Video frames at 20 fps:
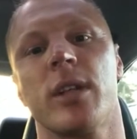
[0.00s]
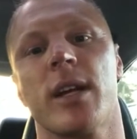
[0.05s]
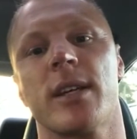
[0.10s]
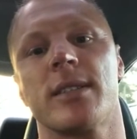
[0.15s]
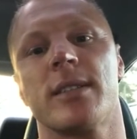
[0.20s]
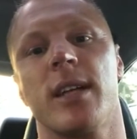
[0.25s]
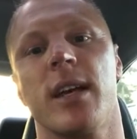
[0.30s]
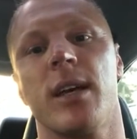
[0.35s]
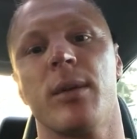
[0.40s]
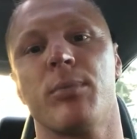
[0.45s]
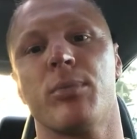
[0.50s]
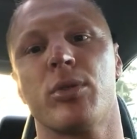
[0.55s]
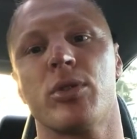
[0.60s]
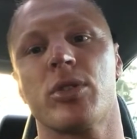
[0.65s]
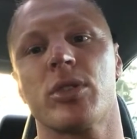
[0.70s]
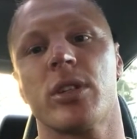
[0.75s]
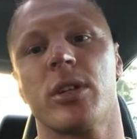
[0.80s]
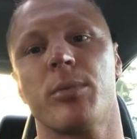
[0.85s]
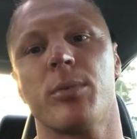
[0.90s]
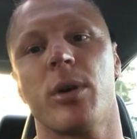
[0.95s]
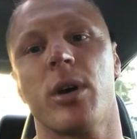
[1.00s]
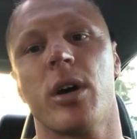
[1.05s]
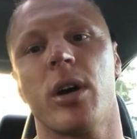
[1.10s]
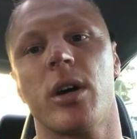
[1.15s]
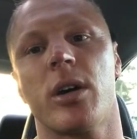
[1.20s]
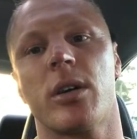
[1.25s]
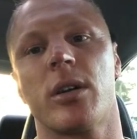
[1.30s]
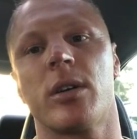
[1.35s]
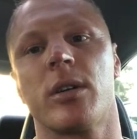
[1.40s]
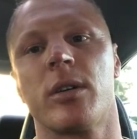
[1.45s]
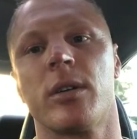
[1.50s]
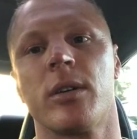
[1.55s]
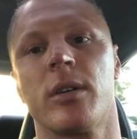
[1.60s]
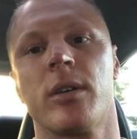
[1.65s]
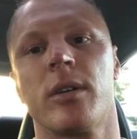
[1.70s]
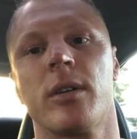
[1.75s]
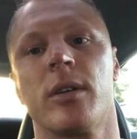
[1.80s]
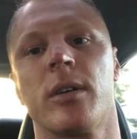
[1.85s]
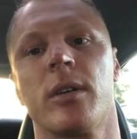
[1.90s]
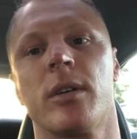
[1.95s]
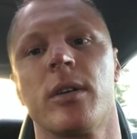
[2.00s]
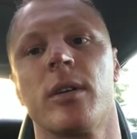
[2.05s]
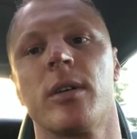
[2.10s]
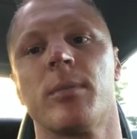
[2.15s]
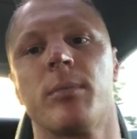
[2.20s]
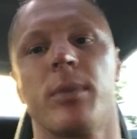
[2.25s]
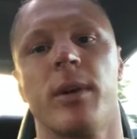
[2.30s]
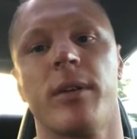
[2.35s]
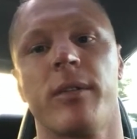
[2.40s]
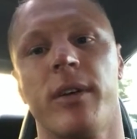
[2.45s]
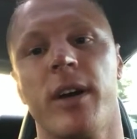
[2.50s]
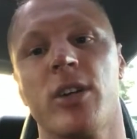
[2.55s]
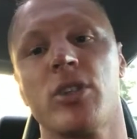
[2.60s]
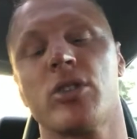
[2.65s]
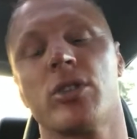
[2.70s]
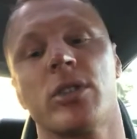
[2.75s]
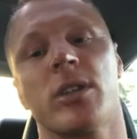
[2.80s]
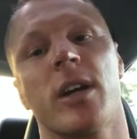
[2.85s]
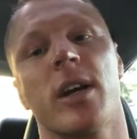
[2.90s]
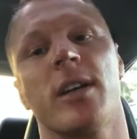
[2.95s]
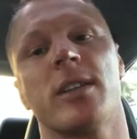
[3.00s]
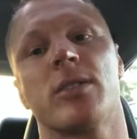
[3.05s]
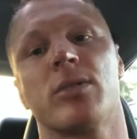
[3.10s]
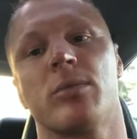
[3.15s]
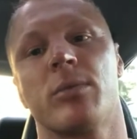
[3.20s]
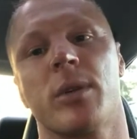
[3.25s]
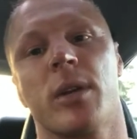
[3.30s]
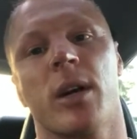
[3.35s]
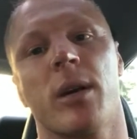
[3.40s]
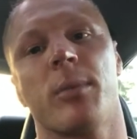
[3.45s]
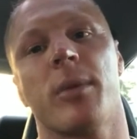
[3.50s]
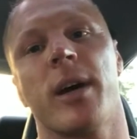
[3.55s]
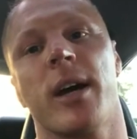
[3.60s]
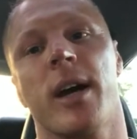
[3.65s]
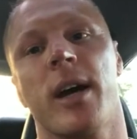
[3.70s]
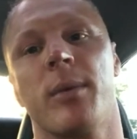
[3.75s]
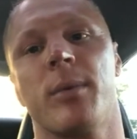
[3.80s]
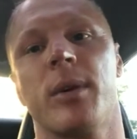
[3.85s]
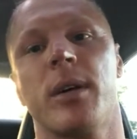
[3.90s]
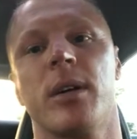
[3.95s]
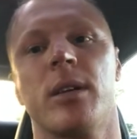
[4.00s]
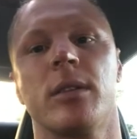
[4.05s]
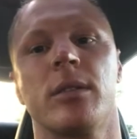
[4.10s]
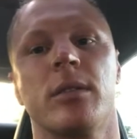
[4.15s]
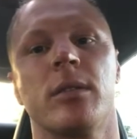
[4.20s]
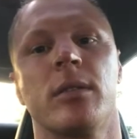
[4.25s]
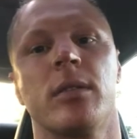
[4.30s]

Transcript: it next day and push a little bit harder. But eventually, guys, it will become a habit.